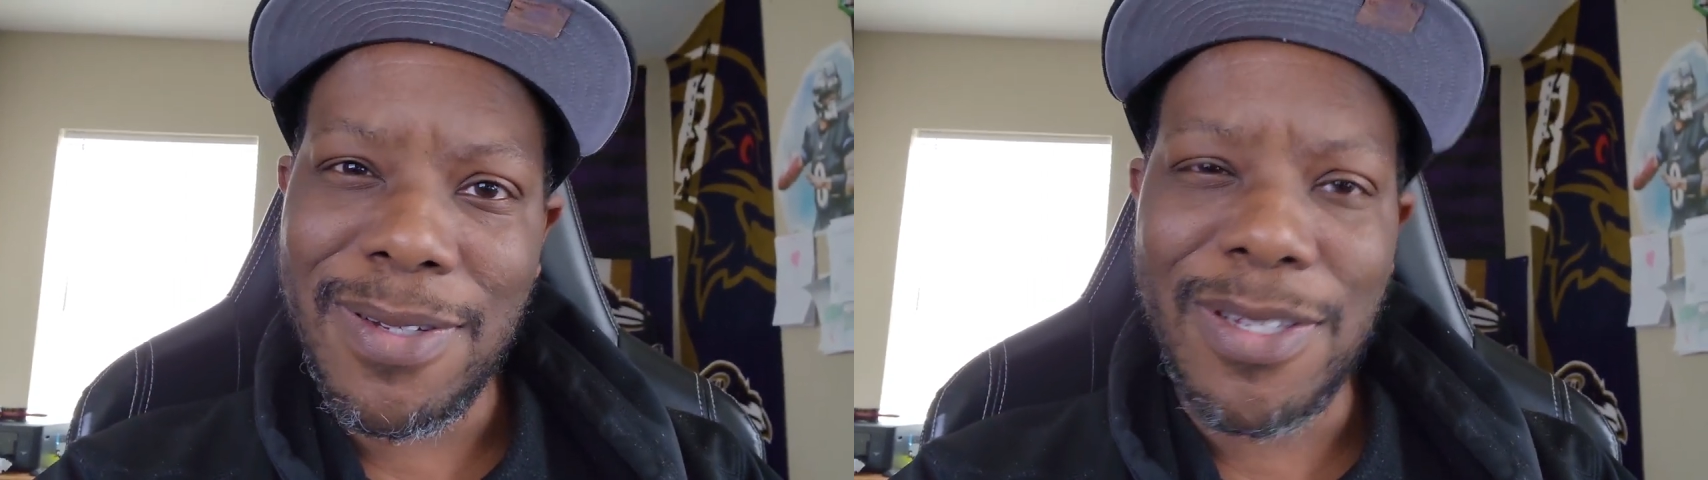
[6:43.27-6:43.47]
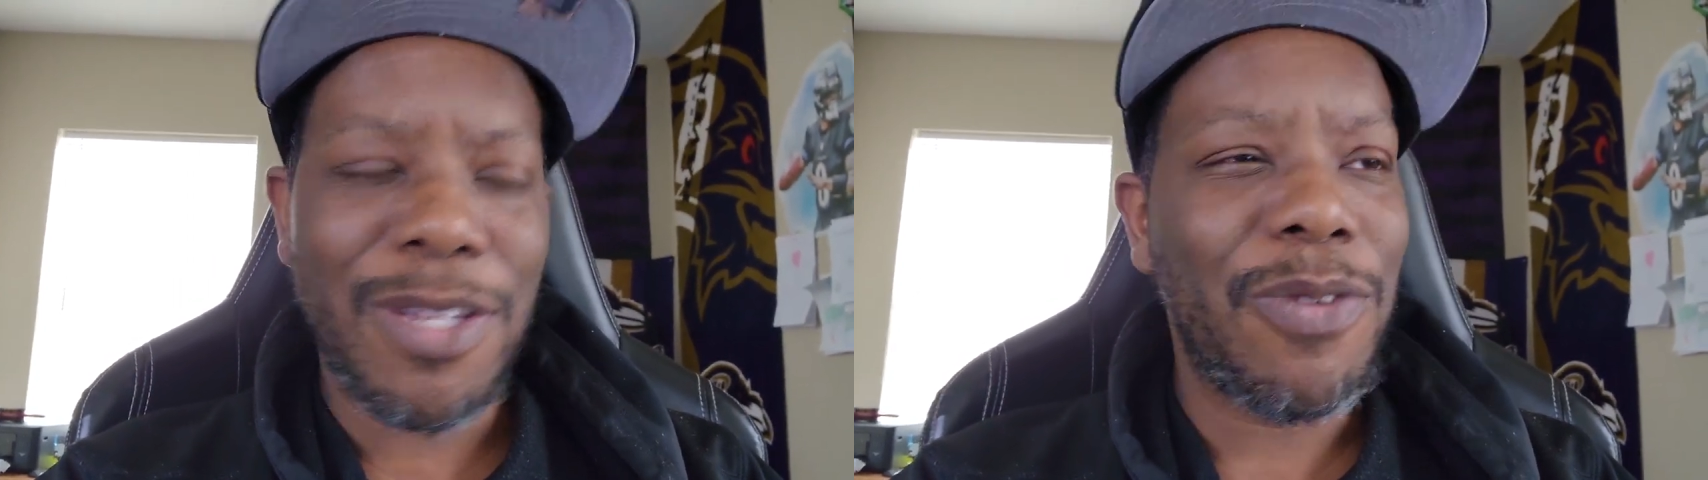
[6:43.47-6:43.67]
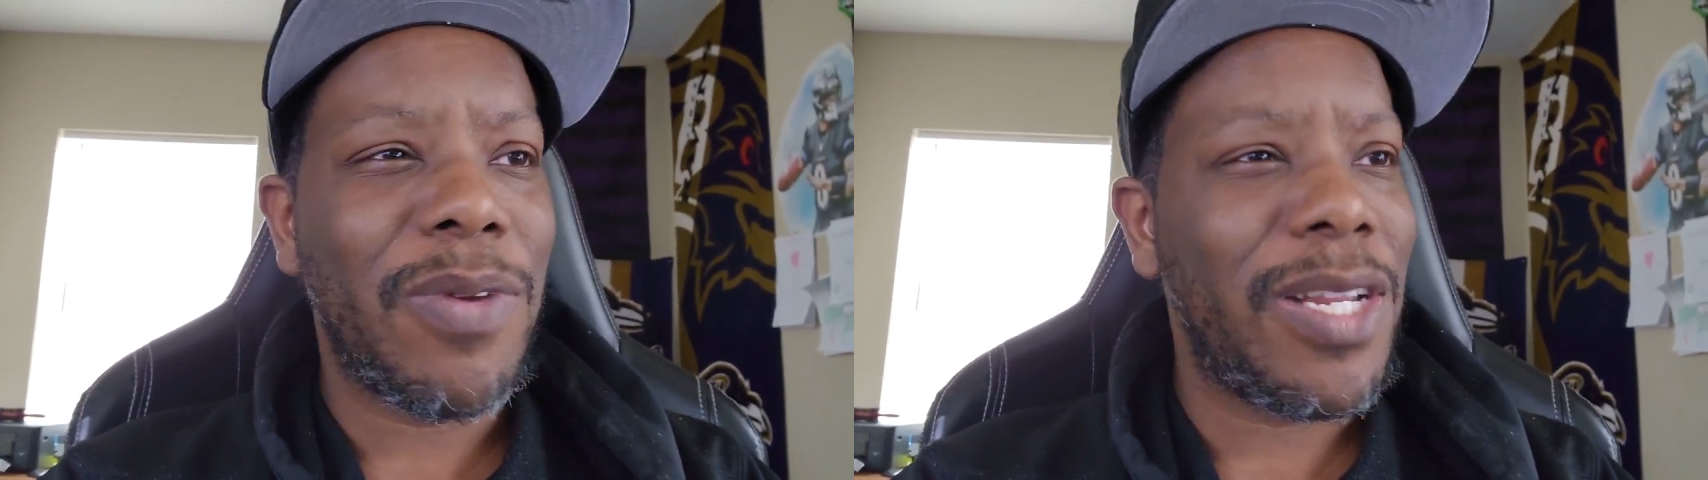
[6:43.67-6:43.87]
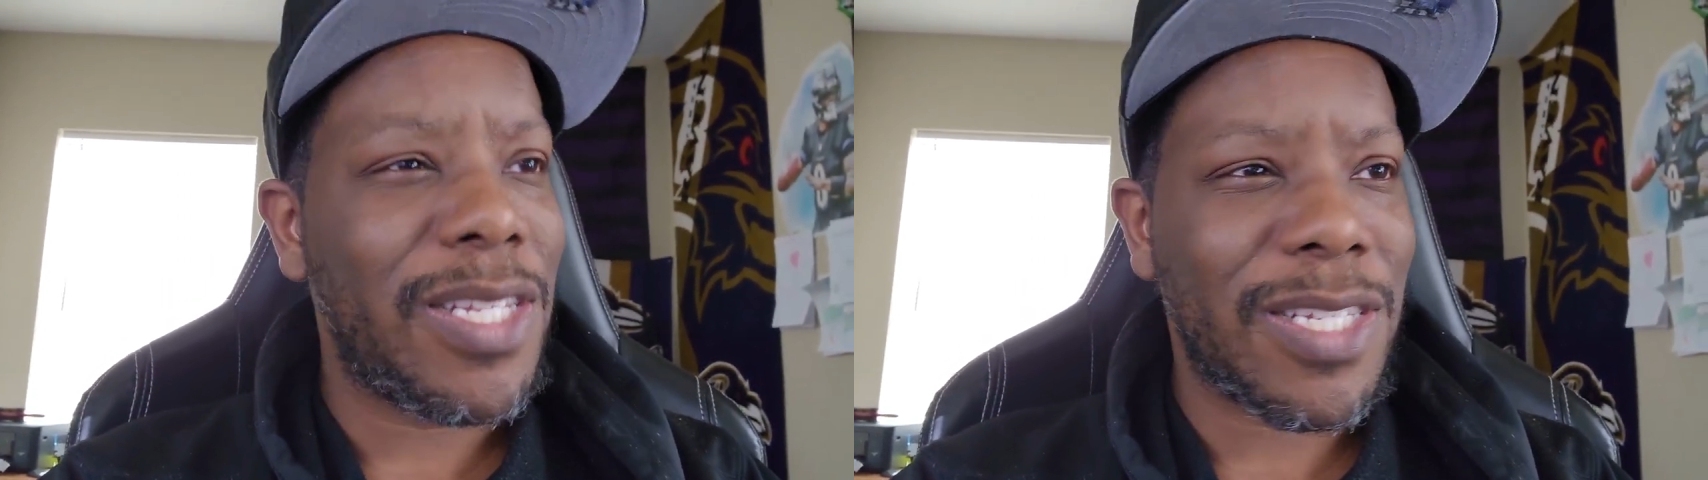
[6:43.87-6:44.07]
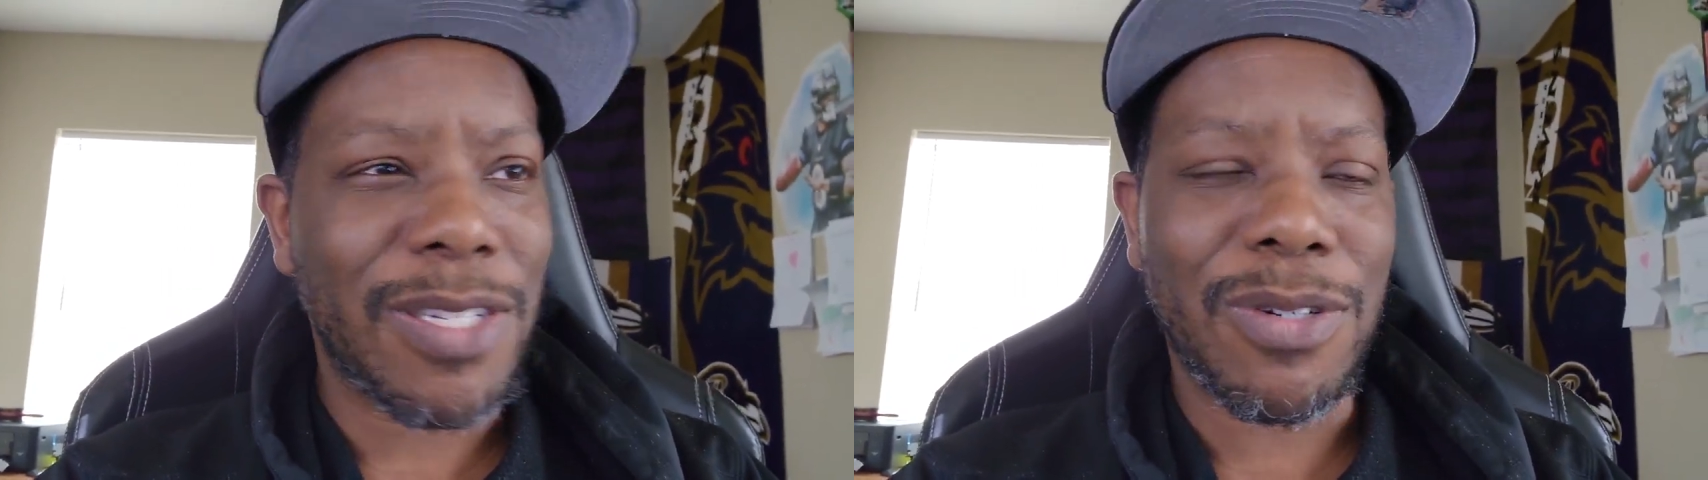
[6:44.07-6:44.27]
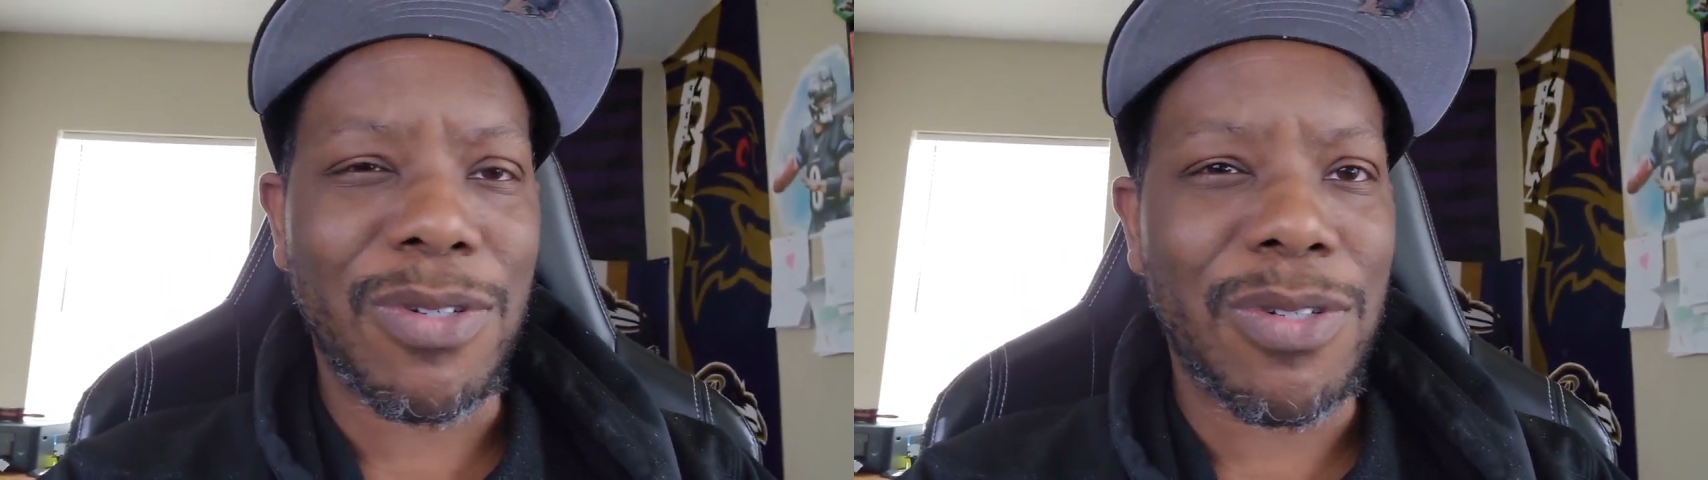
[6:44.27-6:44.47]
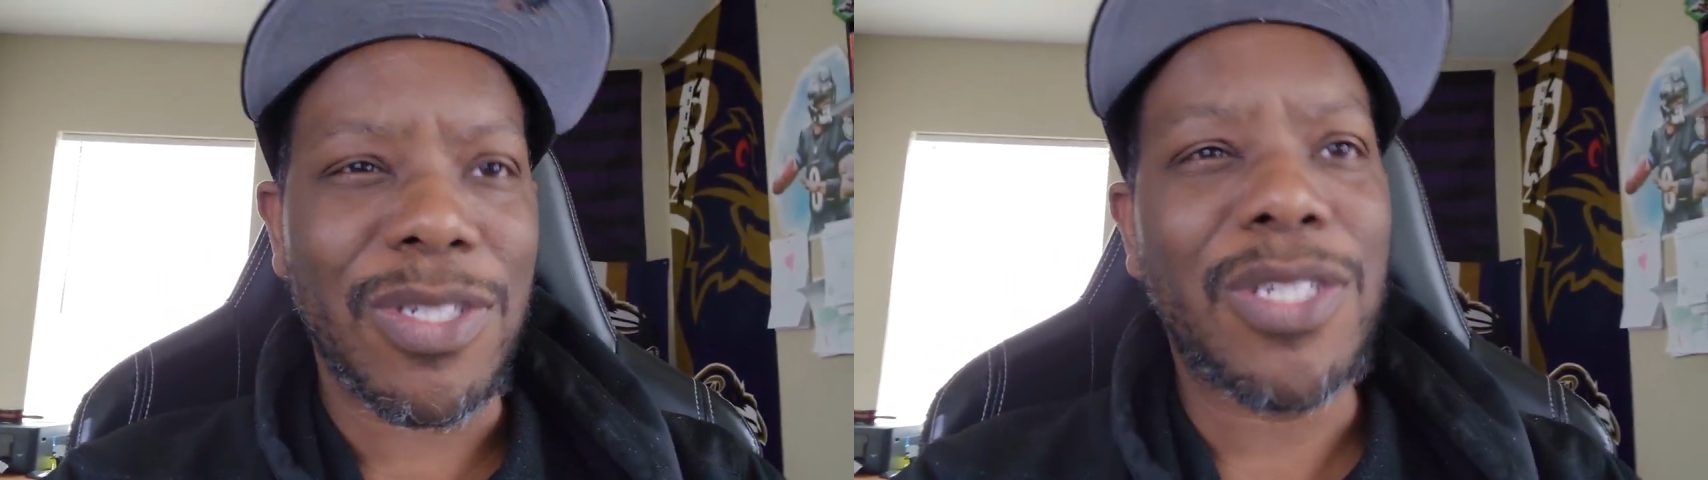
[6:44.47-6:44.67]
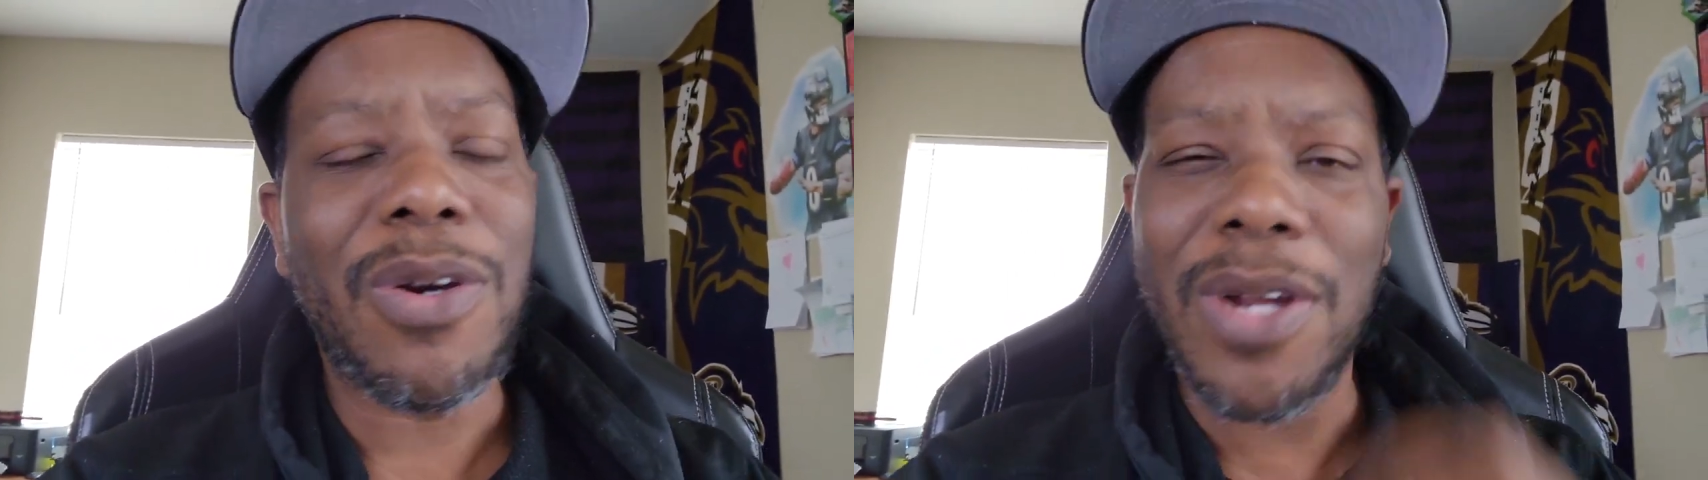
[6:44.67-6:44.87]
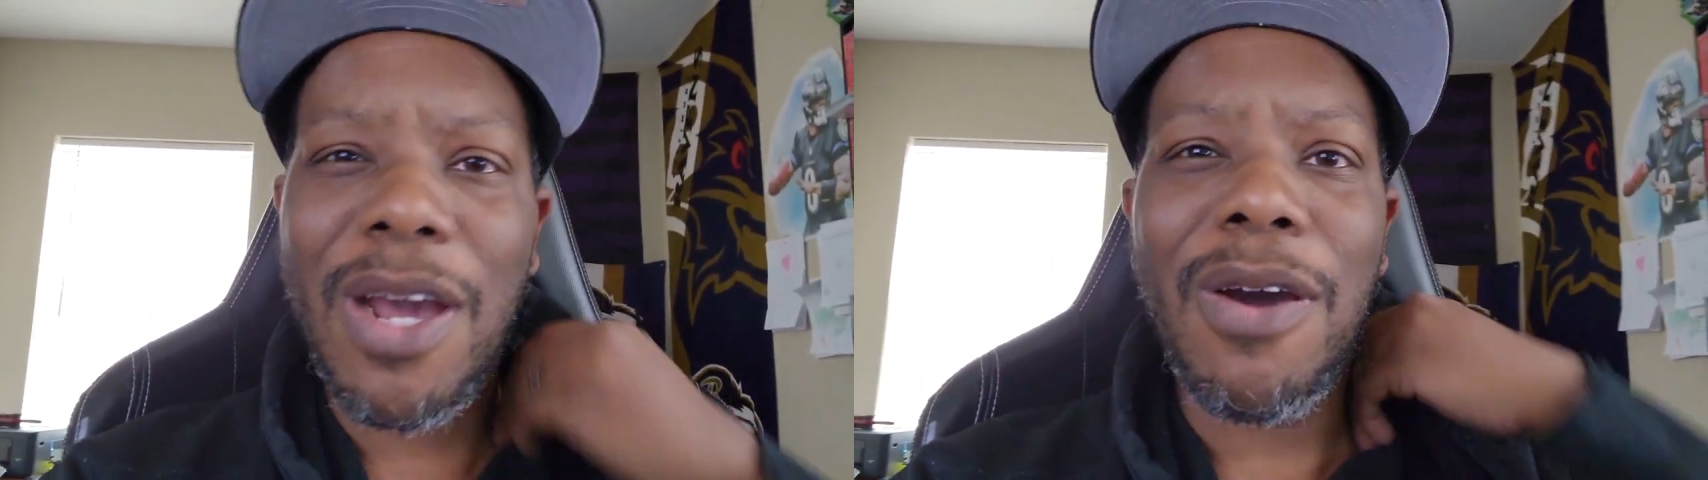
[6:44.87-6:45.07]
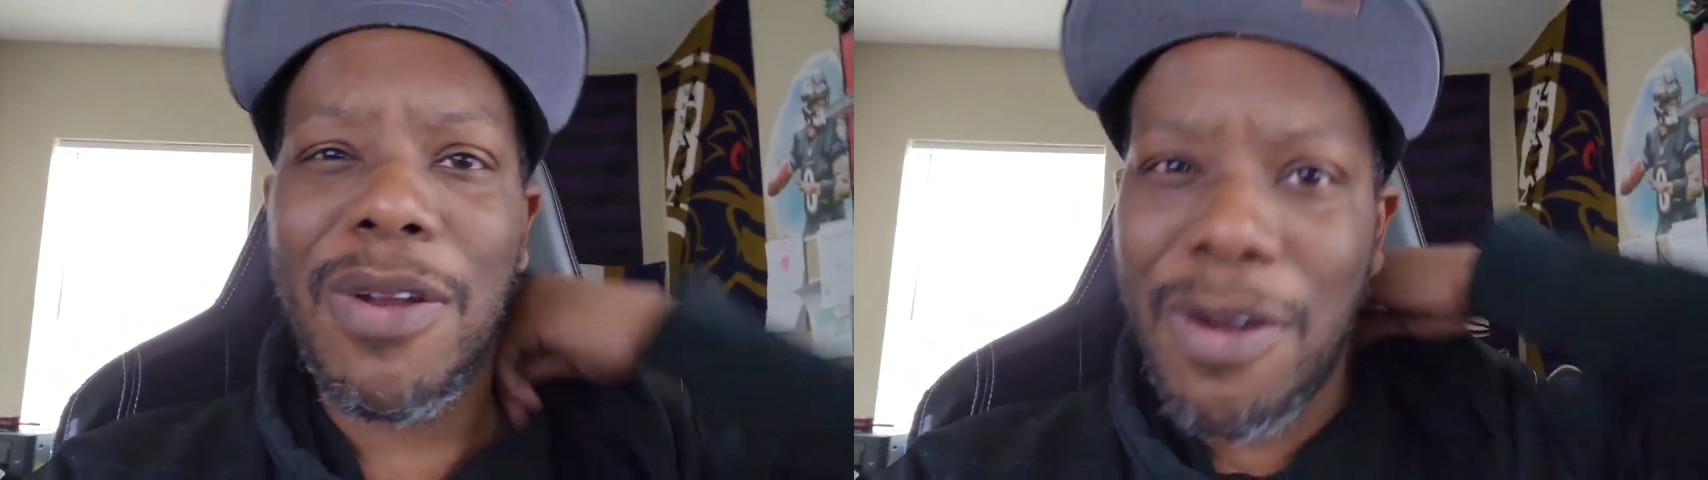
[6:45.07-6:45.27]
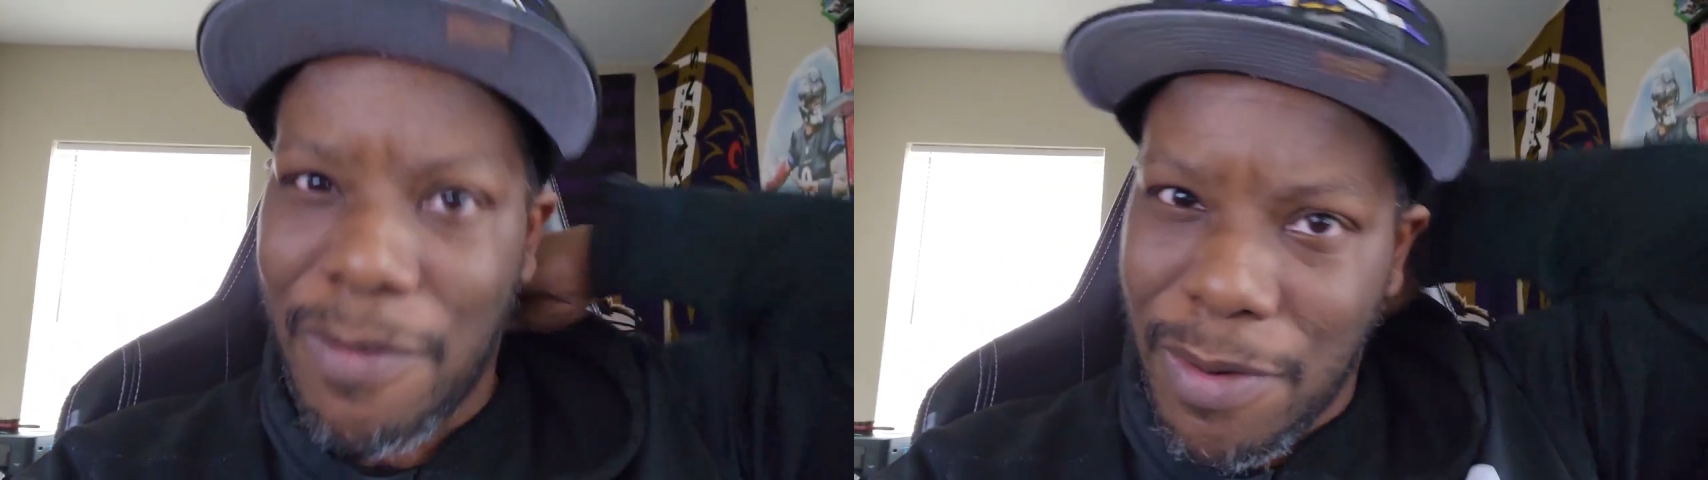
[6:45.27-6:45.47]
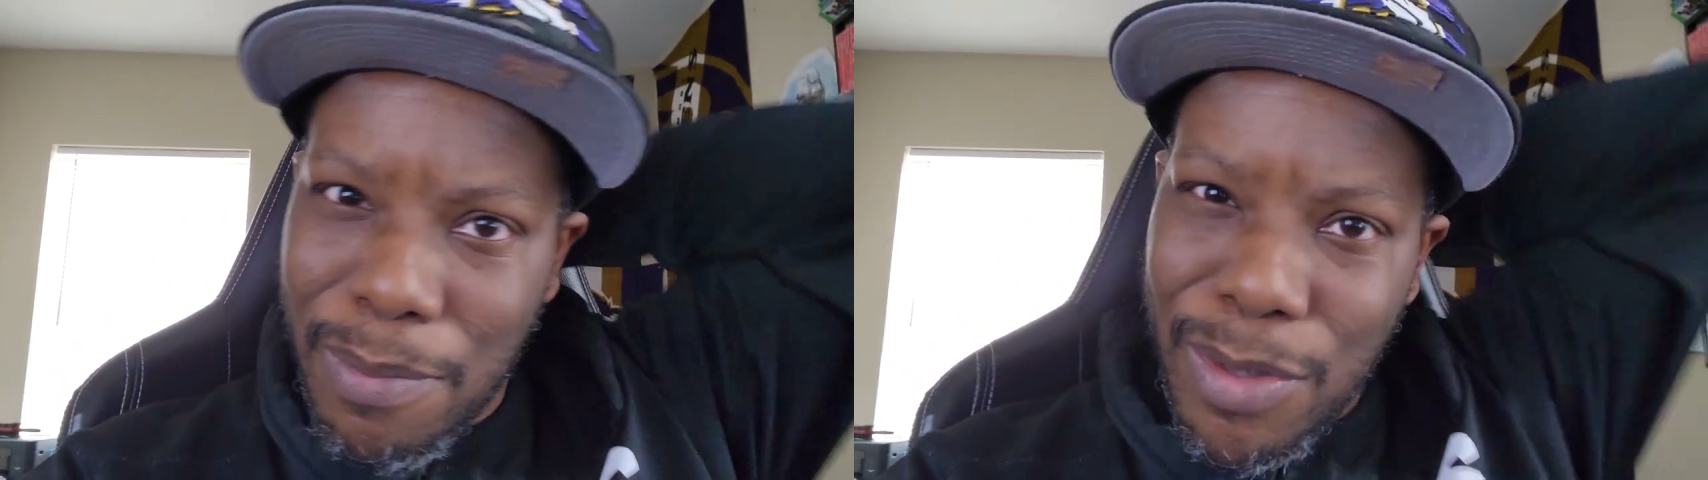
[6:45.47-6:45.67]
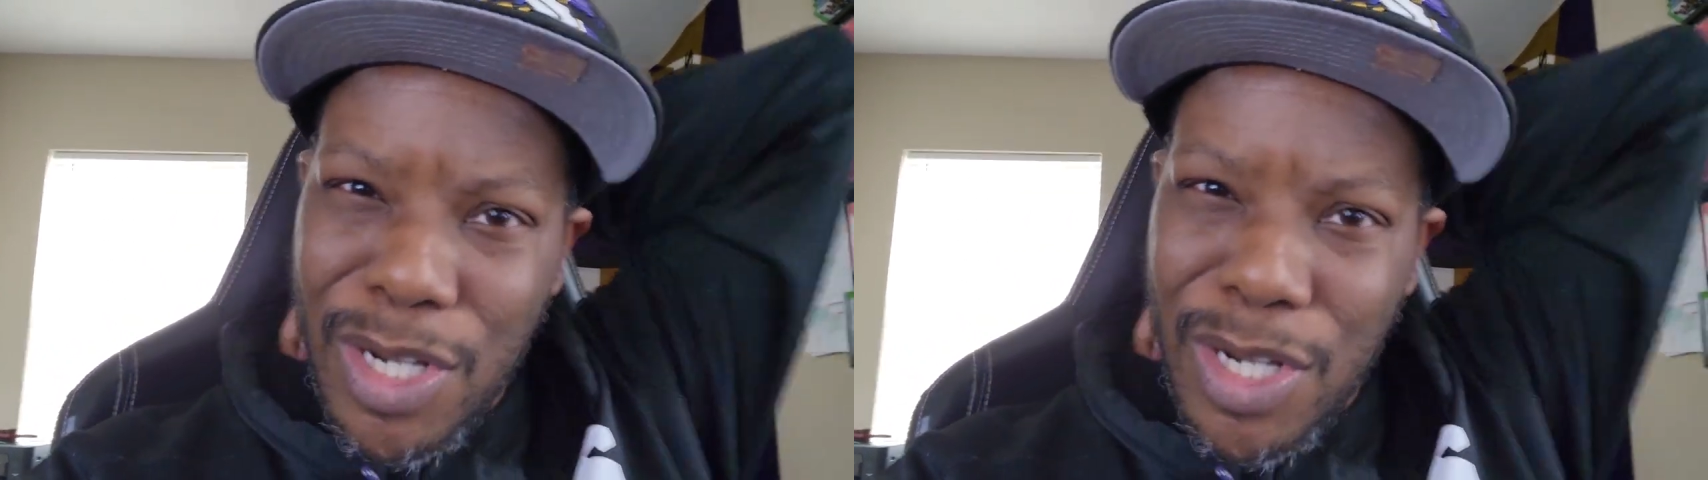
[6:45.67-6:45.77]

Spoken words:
So you're really just going to start all over